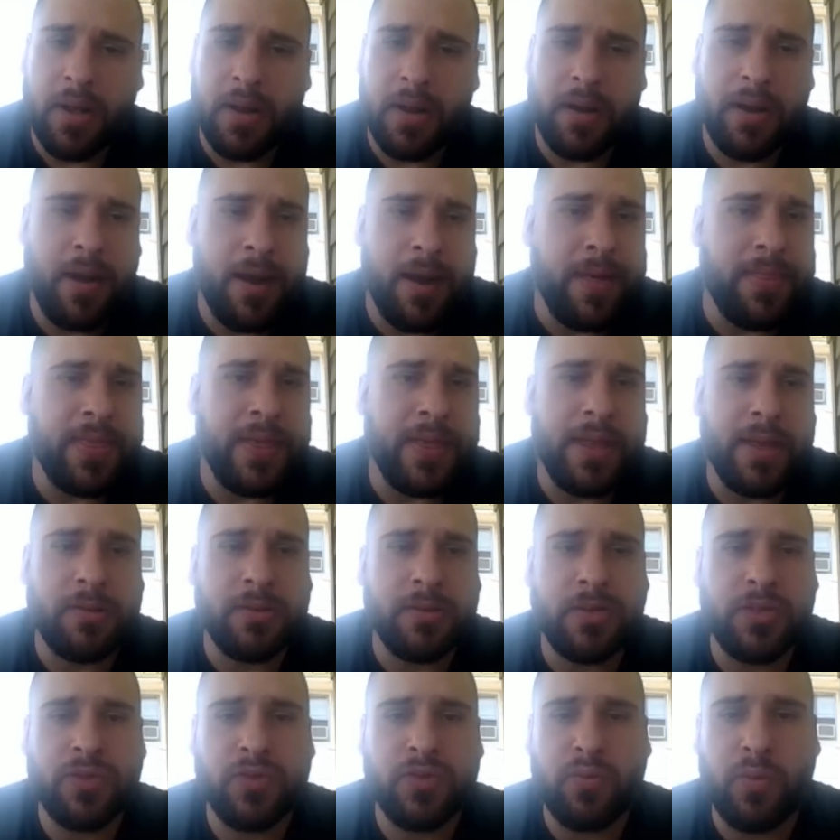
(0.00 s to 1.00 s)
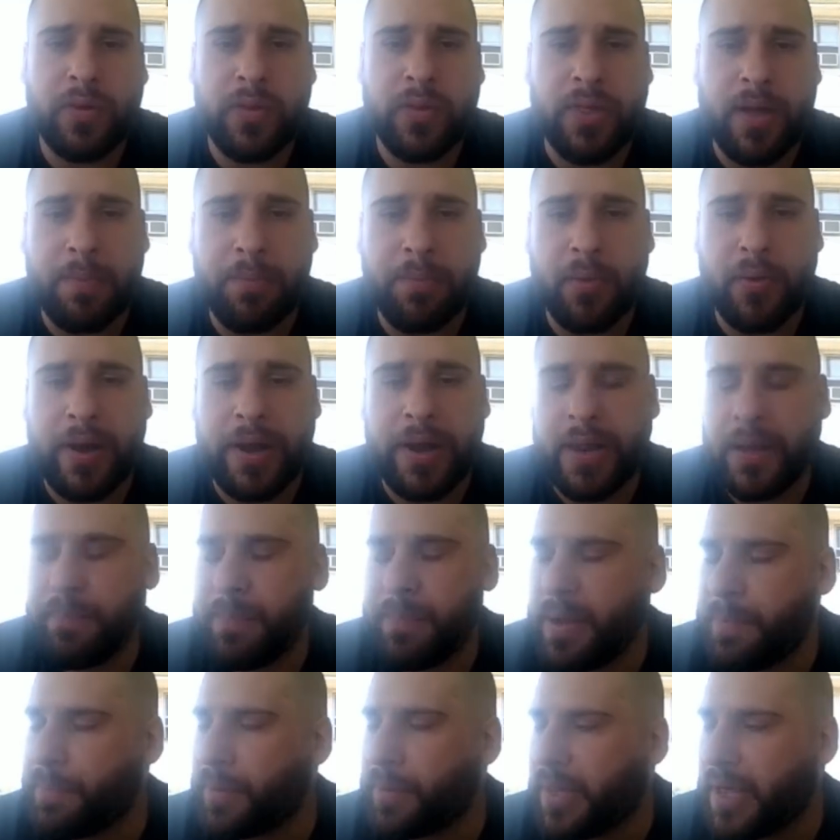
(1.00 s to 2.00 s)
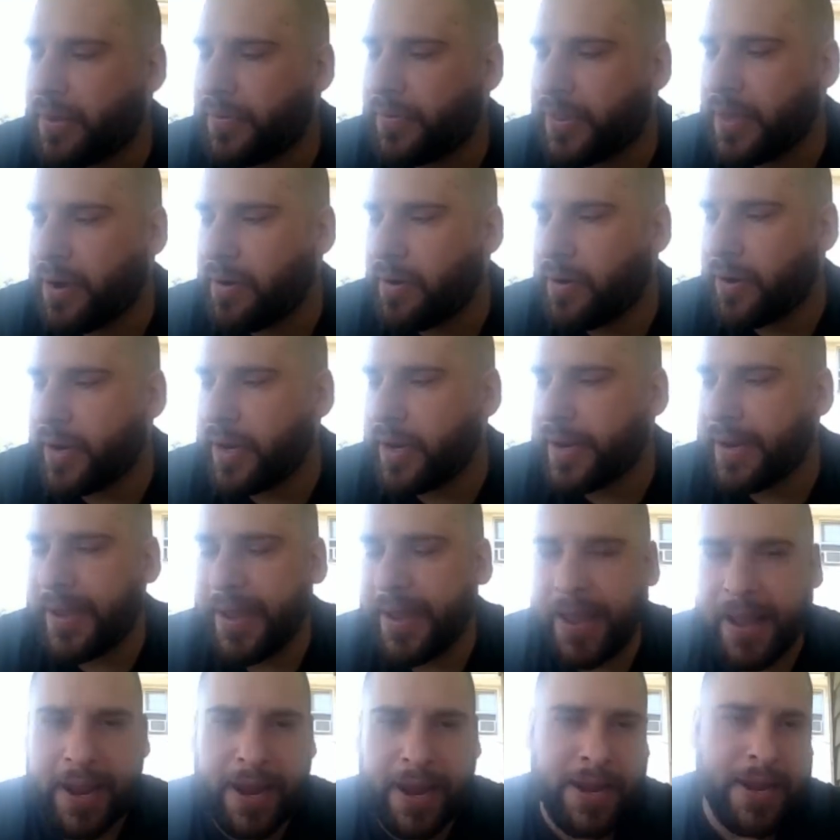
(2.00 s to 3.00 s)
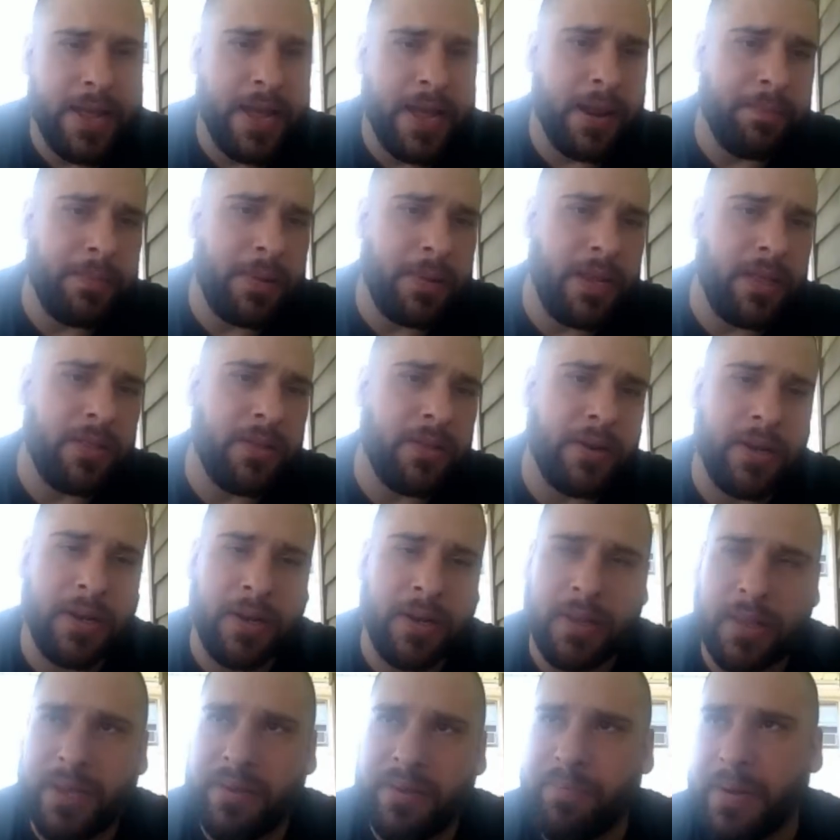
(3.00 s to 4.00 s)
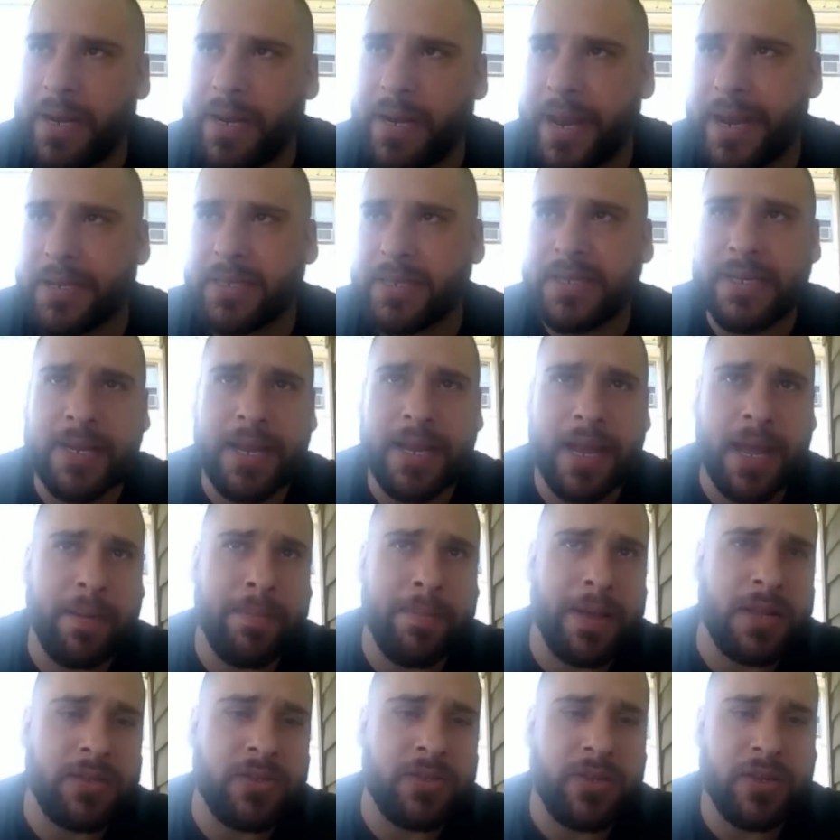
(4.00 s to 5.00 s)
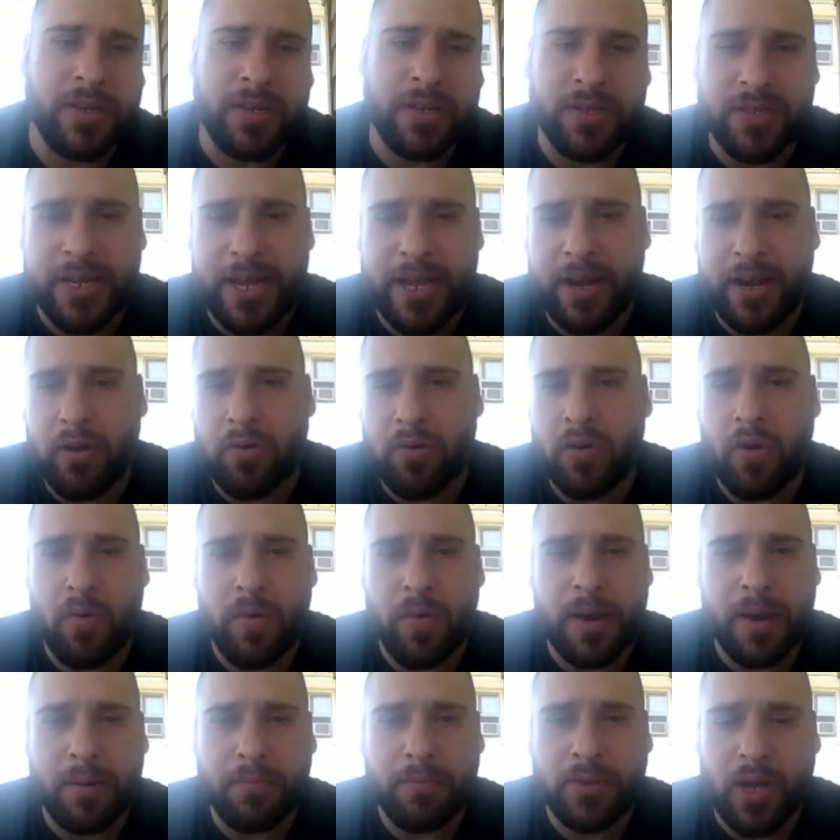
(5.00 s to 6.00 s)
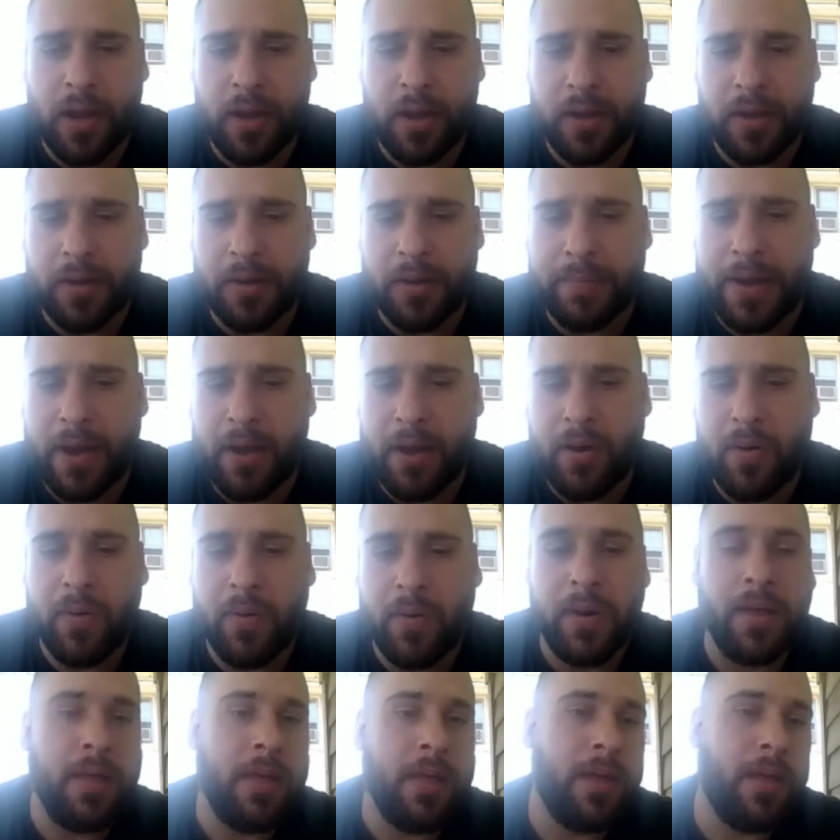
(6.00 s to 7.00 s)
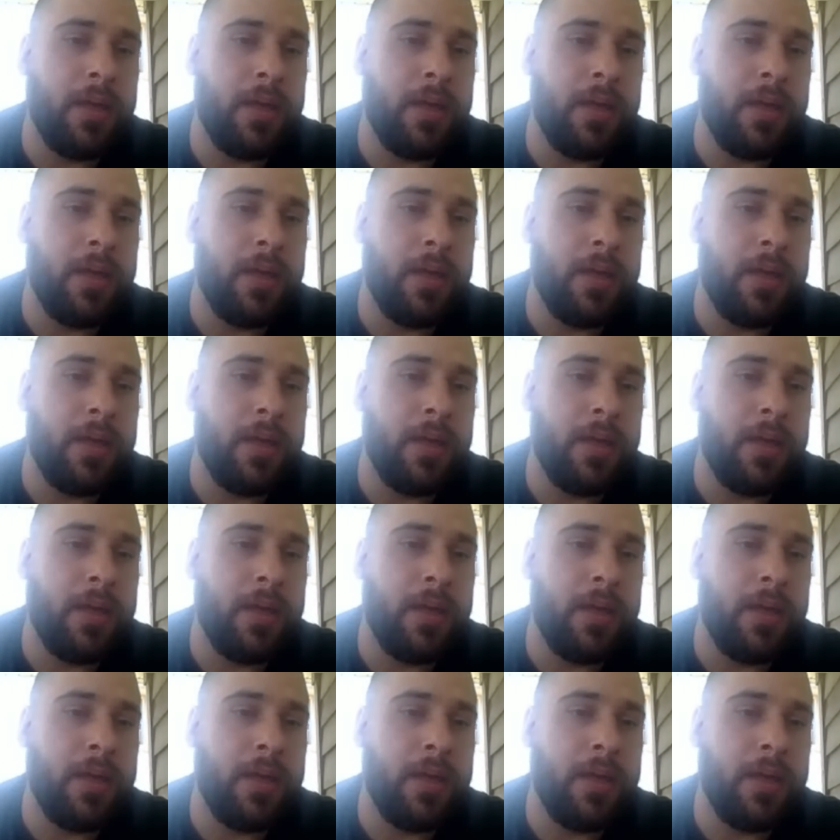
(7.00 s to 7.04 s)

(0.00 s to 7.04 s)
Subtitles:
Nothing else is worth upgrading. People out there are going to hate on me. They're going to leave me nasty comments. They're going to say, I don't know what I'm talking about.